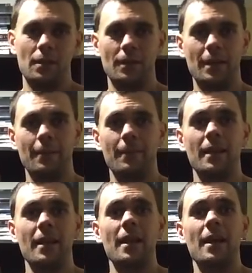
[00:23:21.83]
Okay,
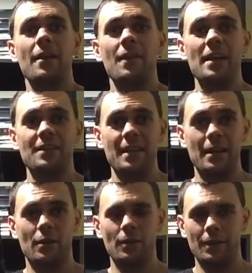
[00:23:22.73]
that's
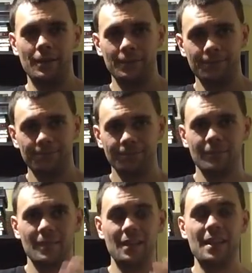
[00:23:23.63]
how
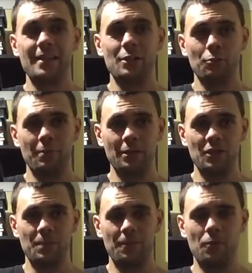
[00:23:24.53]
the tactical
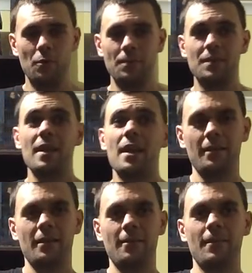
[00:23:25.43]
reload is performed.
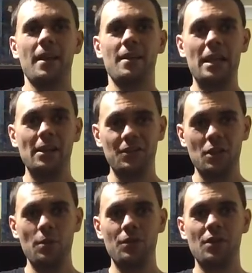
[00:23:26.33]
Now let's
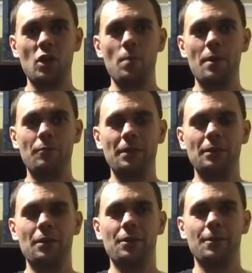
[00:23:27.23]
go into the combat
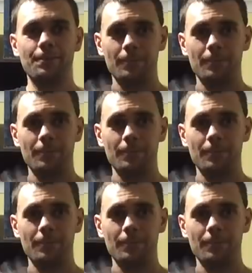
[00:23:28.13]
reload.